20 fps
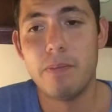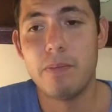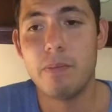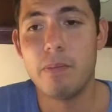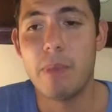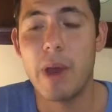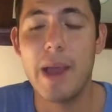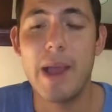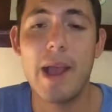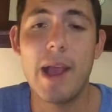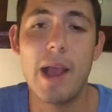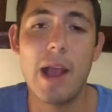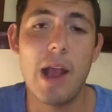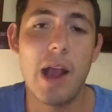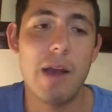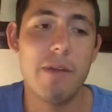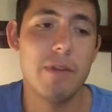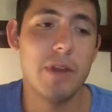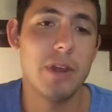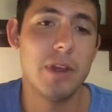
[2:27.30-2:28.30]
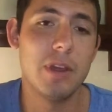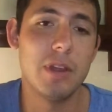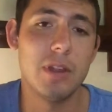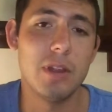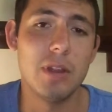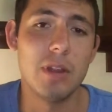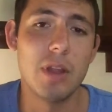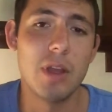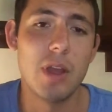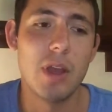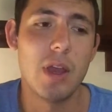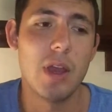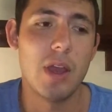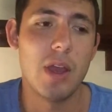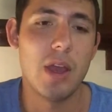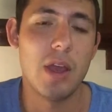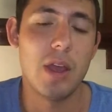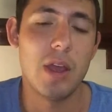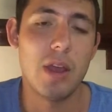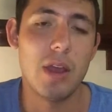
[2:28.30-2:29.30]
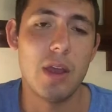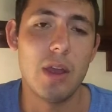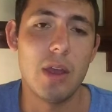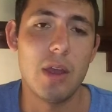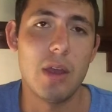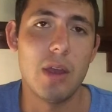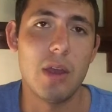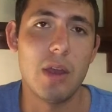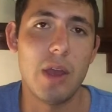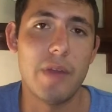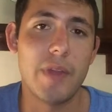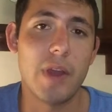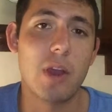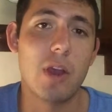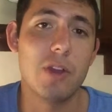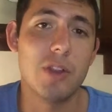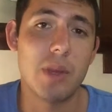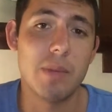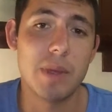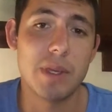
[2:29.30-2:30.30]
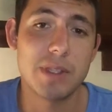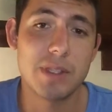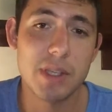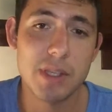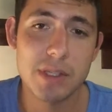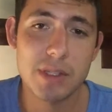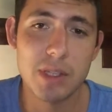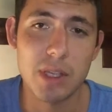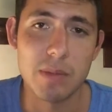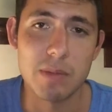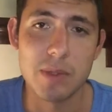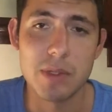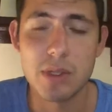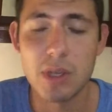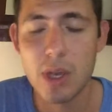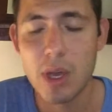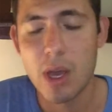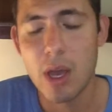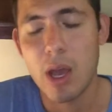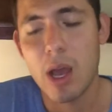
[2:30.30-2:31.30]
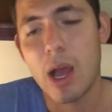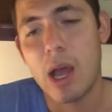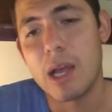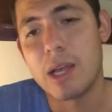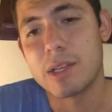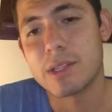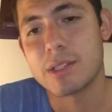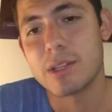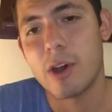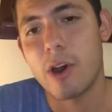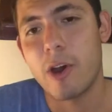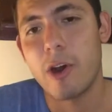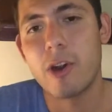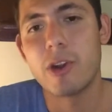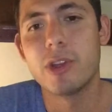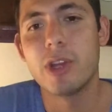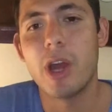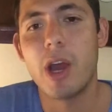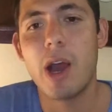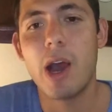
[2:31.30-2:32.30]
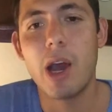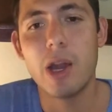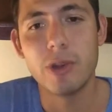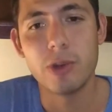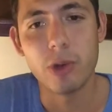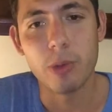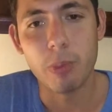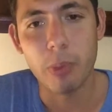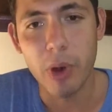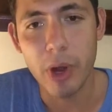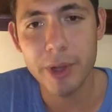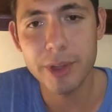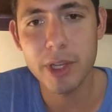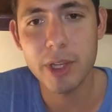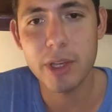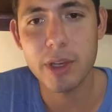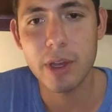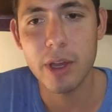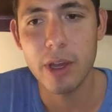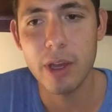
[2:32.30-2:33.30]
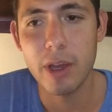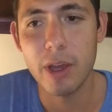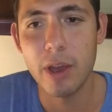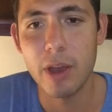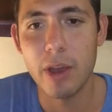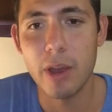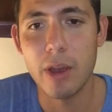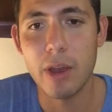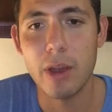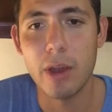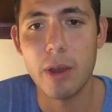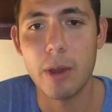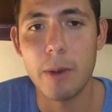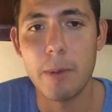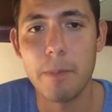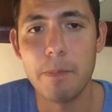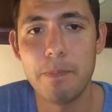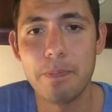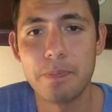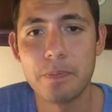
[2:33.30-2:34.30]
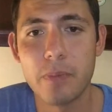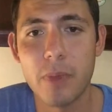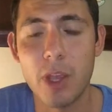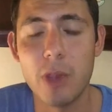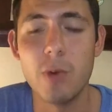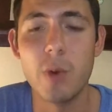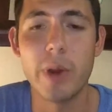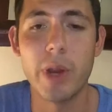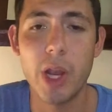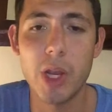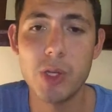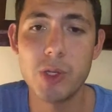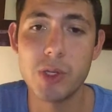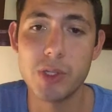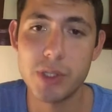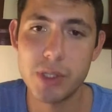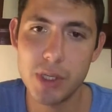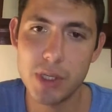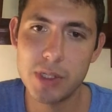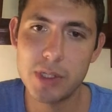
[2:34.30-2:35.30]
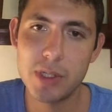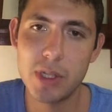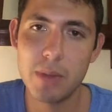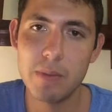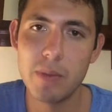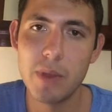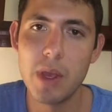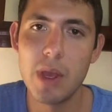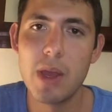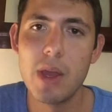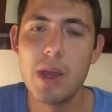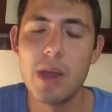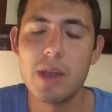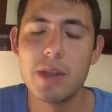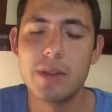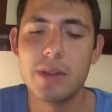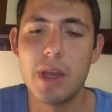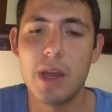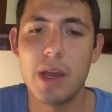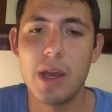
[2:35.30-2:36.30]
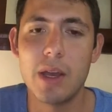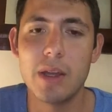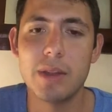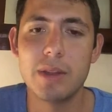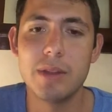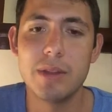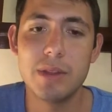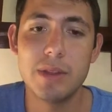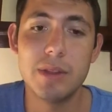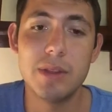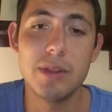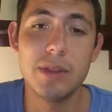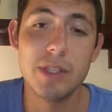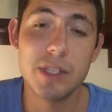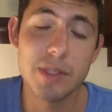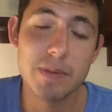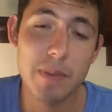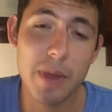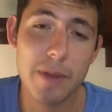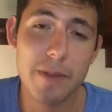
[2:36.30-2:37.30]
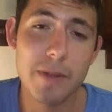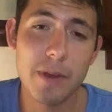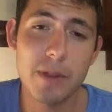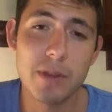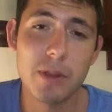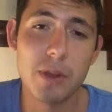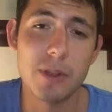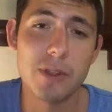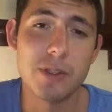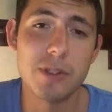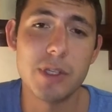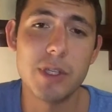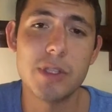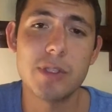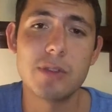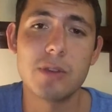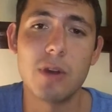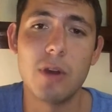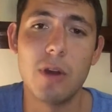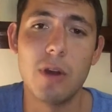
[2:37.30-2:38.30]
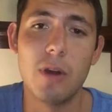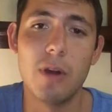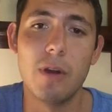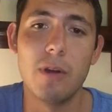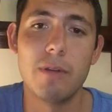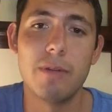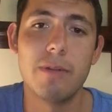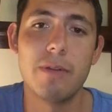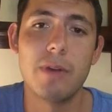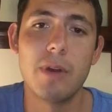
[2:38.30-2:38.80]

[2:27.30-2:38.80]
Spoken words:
by having an economic systems as are the hydroponic irrigation system, that this method consists of